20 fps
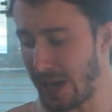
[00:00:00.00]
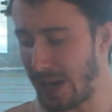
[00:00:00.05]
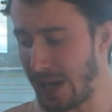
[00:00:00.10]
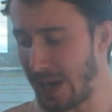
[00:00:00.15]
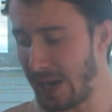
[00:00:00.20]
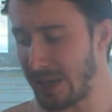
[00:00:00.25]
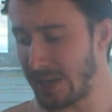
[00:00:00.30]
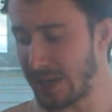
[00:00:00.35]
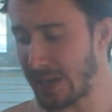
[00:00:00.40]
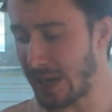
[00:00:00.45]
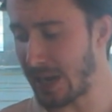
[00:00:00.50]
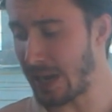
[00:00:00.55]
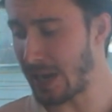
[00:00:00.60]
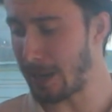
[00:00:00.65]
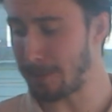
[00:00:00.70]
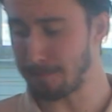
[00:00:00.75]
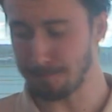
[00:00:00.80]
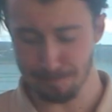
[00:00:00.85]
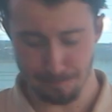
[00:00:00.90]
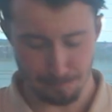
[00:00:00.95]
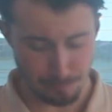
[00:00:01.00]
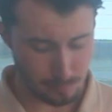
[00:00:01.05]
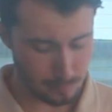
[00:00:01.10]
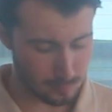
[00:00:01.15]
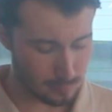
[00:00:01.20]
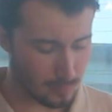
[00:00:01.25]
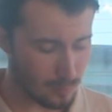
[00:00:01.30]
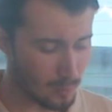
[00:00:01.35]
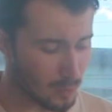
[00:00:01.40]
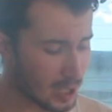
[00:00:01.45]
and
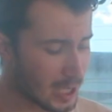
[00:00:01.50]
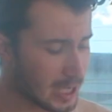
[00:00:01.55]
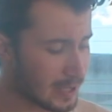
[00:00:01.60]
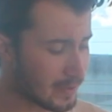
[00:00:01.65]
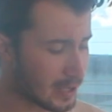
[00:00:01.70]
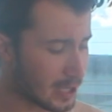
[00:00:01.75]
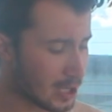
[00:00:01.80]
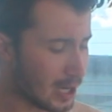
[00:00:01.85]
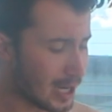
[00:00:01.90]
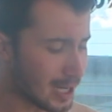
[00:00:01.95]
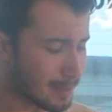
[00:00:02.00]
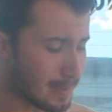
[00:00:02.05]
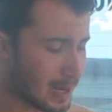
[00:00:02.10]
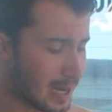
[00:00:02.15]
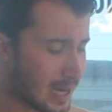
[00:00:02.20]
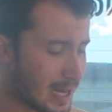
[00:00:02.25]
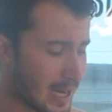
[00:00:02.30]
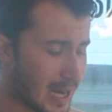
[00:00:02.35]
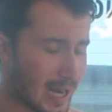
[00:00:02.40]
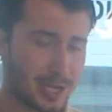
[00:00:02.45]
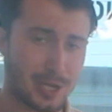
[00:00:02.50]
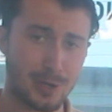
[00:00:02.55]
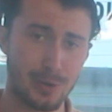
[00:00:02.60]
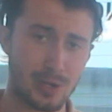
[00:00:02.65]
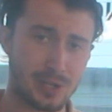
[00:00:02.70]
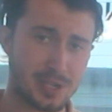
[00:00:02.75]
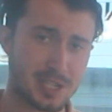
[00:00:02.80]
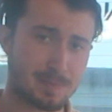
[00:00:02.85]
if you like me and you're on the